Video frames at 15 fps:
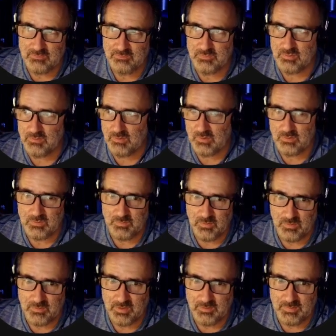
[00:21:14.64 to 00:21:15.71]
bootloader
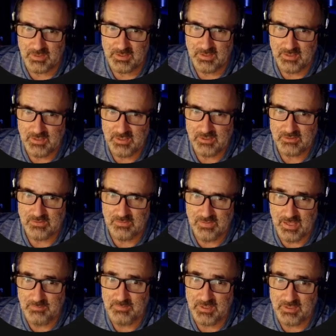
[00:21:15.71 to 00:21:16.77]
programming. So
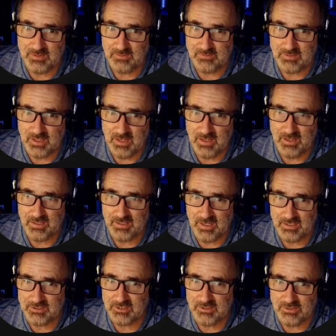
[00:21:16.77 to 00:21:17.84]
that pin goes high, it
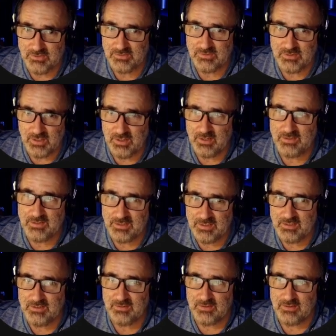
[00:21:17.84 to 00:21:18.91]
actually turns on the
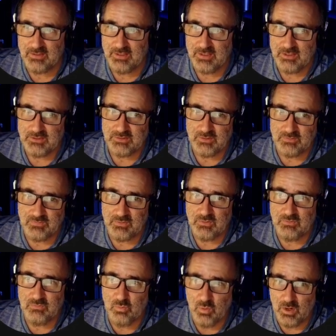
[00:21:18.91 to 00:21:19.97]
heater. So if you have
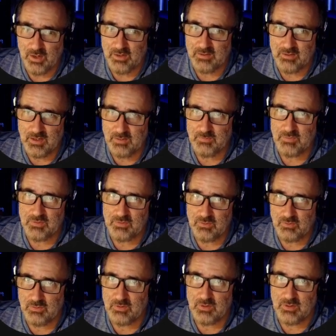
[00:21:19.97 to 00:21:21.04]
wired up
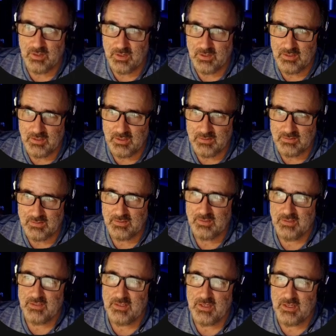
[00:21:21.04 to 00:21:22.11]
your hot end
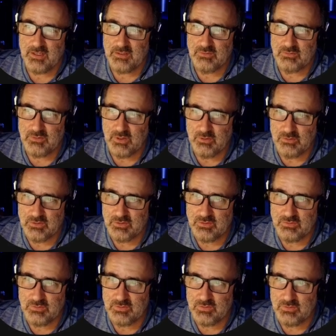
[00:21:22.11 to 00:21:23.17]
and you go to do
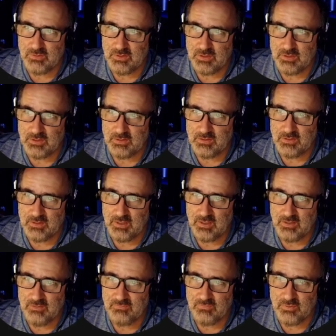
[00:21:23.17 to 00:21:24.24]
your
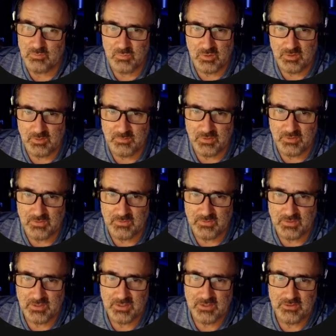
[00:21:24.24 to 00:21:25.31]
firmware upload,
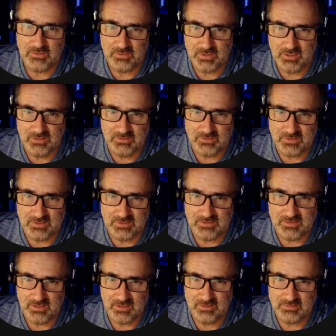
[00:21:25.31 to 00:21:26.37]
your heater's going to
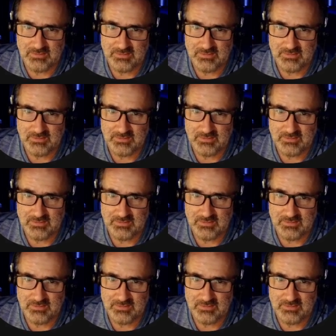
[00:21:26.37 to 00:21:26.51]
start.